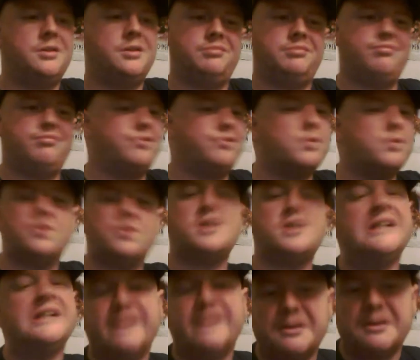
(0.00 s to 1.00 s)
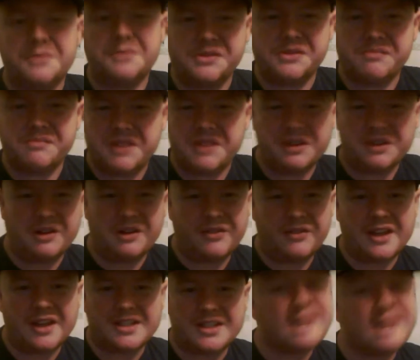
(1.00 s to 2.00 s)
you know, don't go and see films.
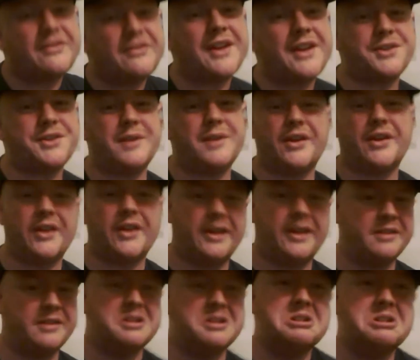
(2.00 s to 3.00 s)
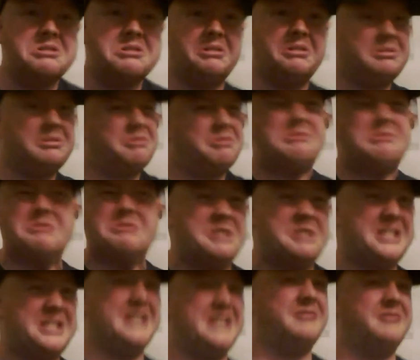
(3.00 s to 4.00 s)
You know, if that's the way you're thinking,
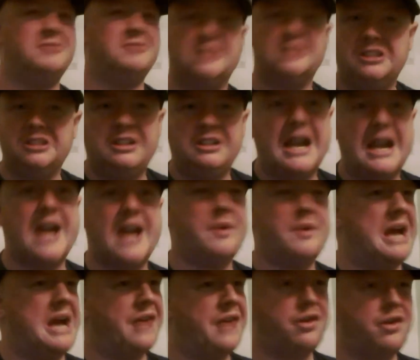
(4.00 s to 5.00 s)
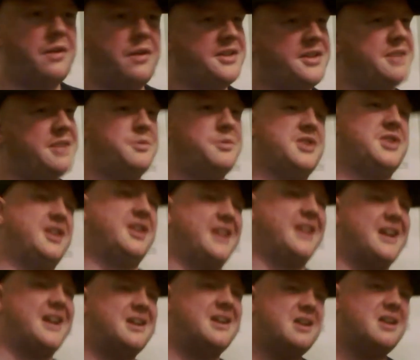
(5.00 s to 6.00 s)
don't go and see it. Anyway, I thought the
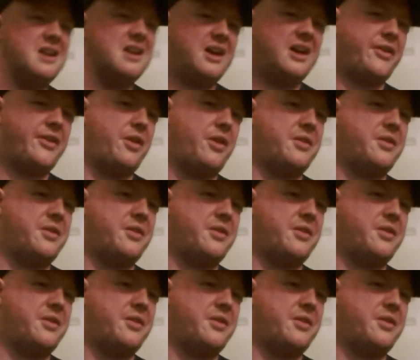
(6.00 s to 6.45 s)
scene was great.